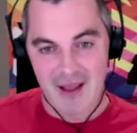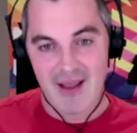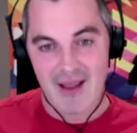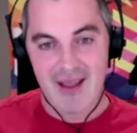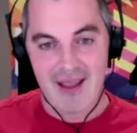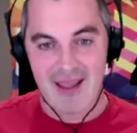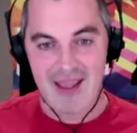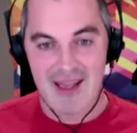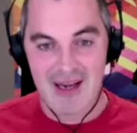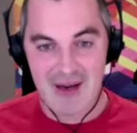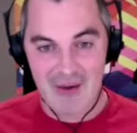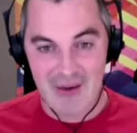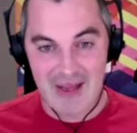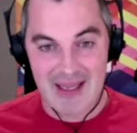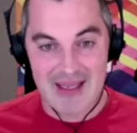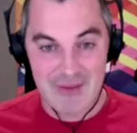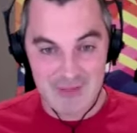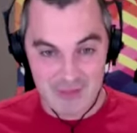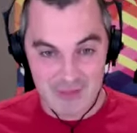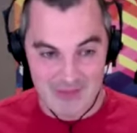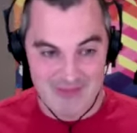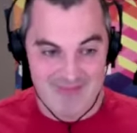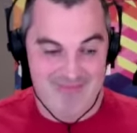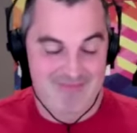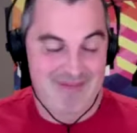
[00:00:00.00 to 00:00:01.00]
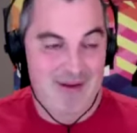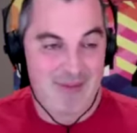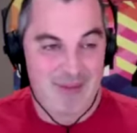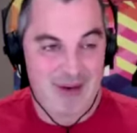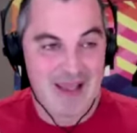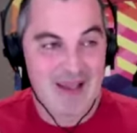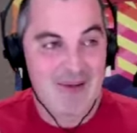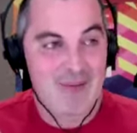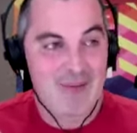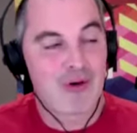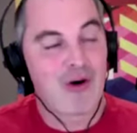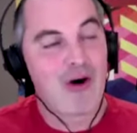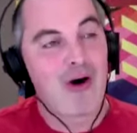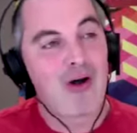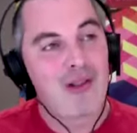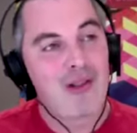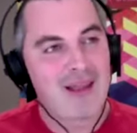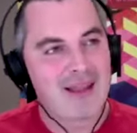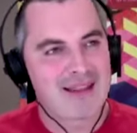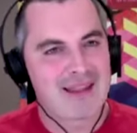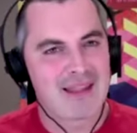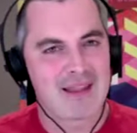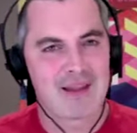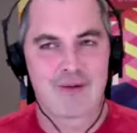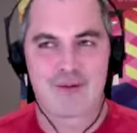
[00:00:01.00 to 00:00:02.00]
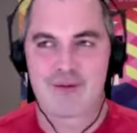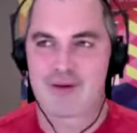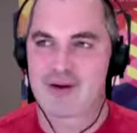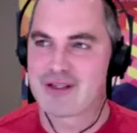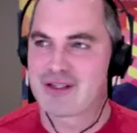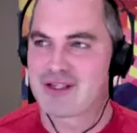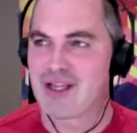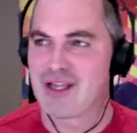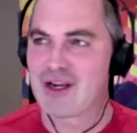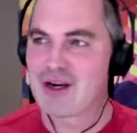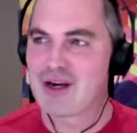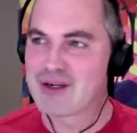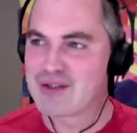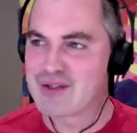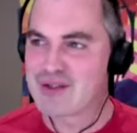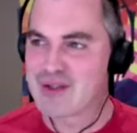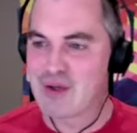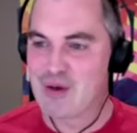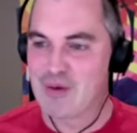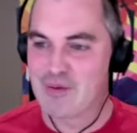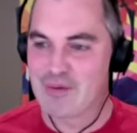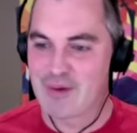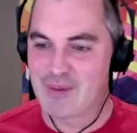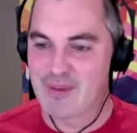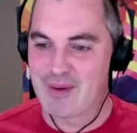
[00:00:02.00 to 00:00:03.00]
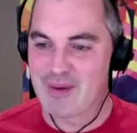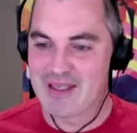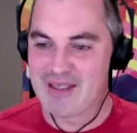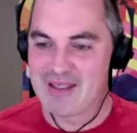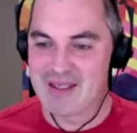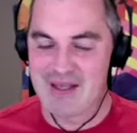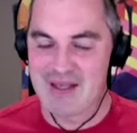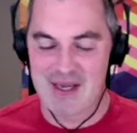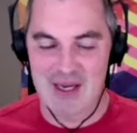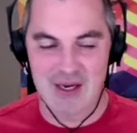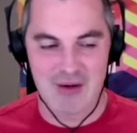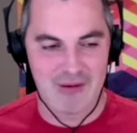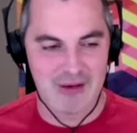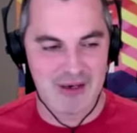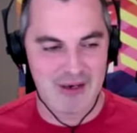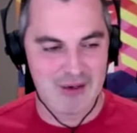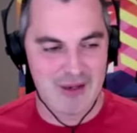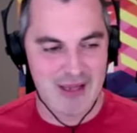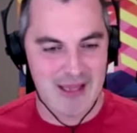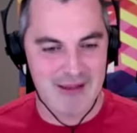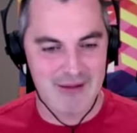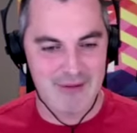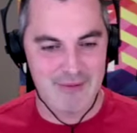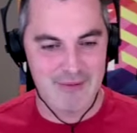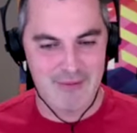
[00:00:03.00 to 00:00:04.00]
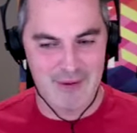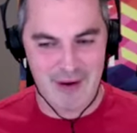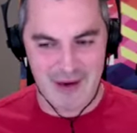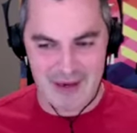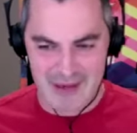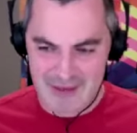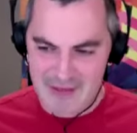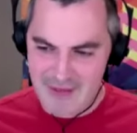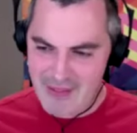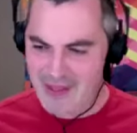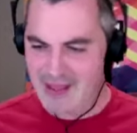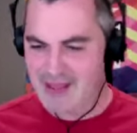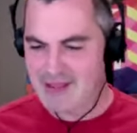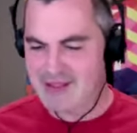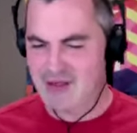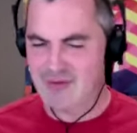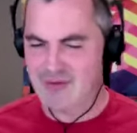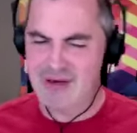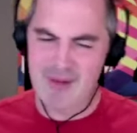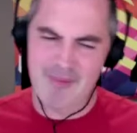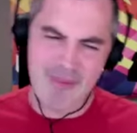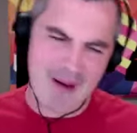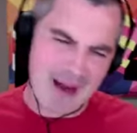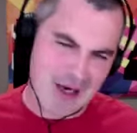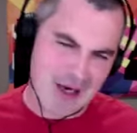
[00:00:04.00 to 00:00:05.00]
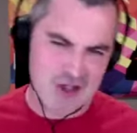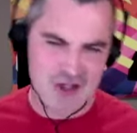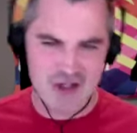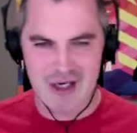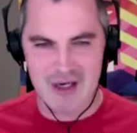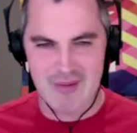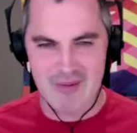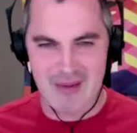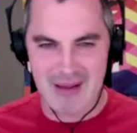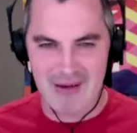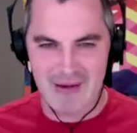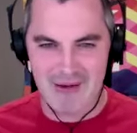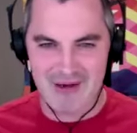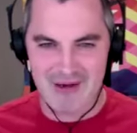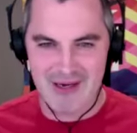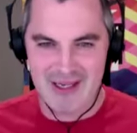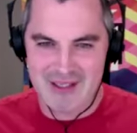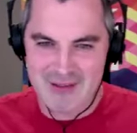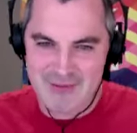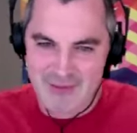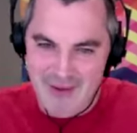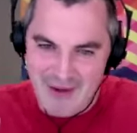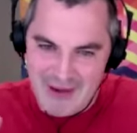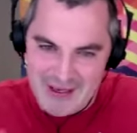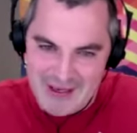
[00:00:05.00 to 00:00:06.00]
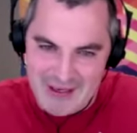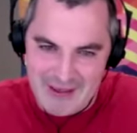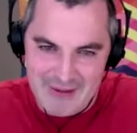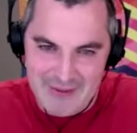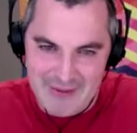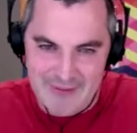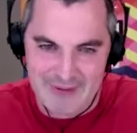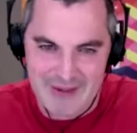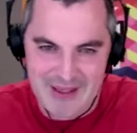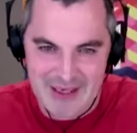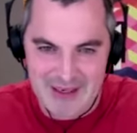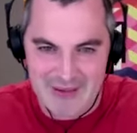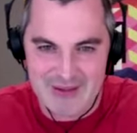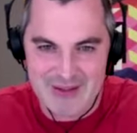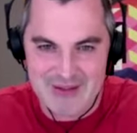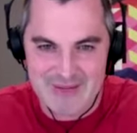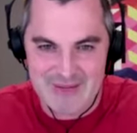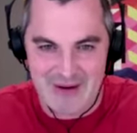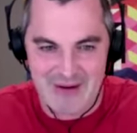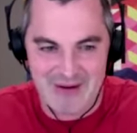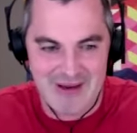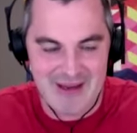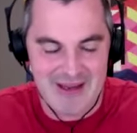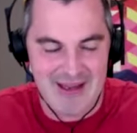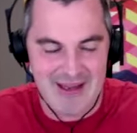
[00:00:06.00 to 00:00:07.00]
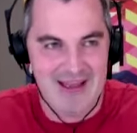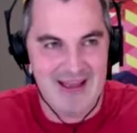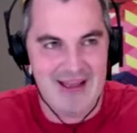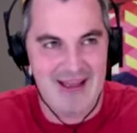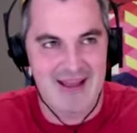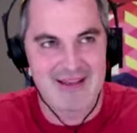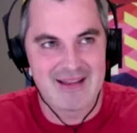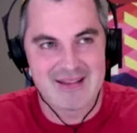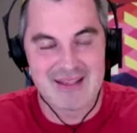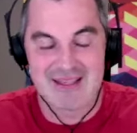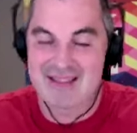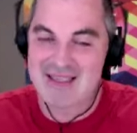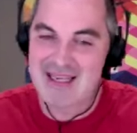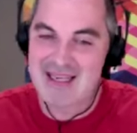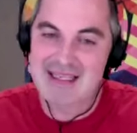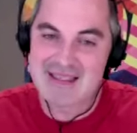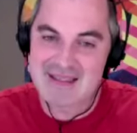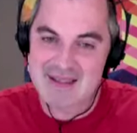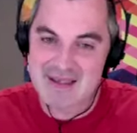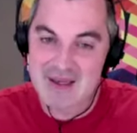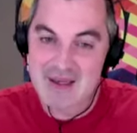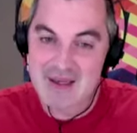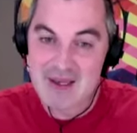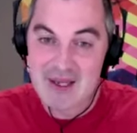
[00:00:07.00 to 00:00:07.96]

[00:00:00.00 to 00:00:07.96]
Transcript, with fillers: You know, I think we're all like that in the first year or two of your PT career. You find things, you're really passionate about it, and it's very kind of, you know, it's very succinct.